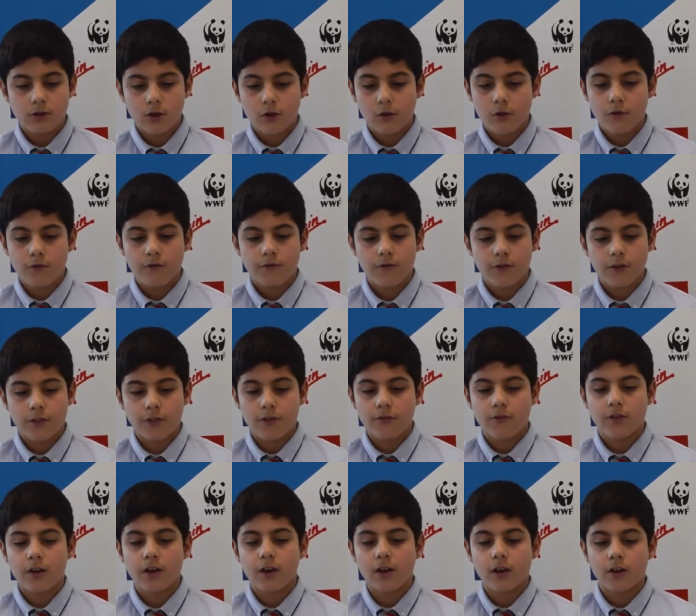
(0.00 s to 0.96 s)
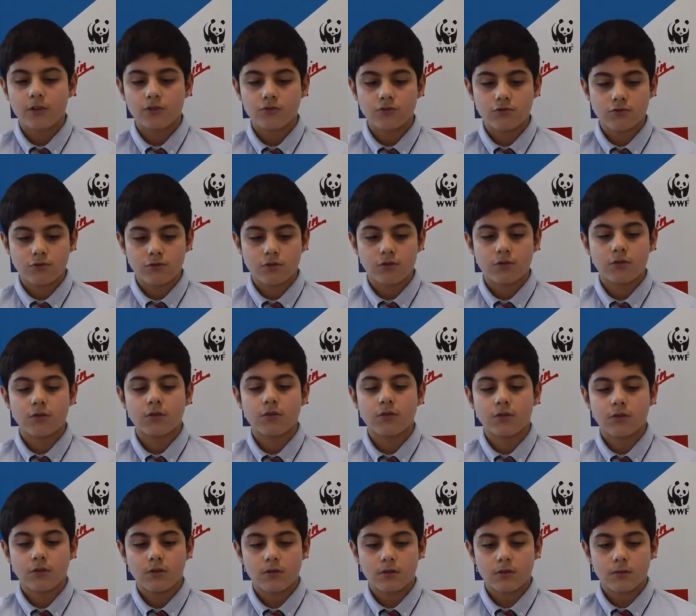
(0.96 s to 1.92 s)
over 300
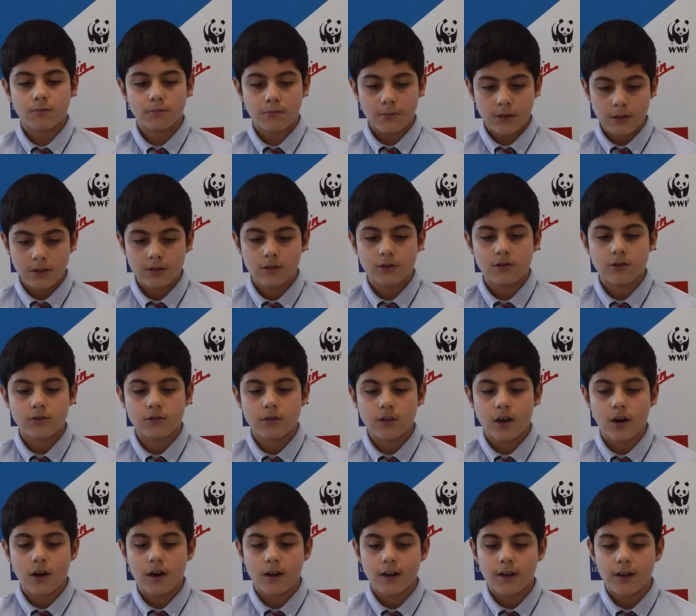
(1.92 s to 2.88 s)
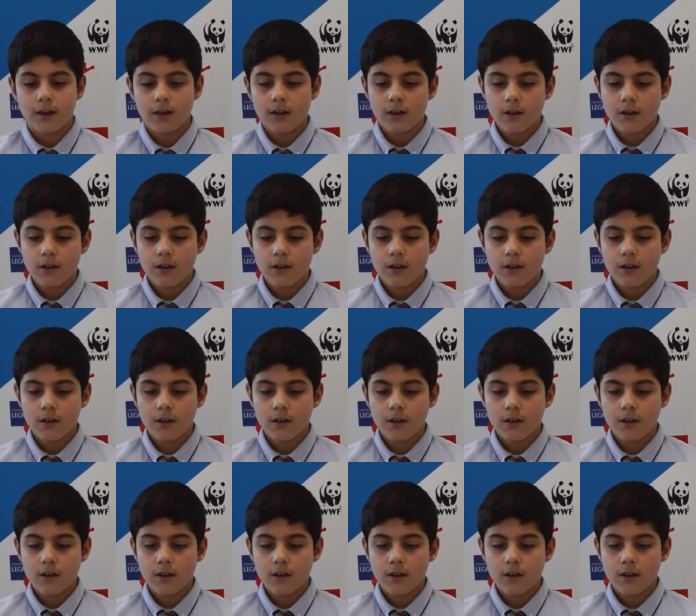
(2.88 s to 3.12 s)
metres high.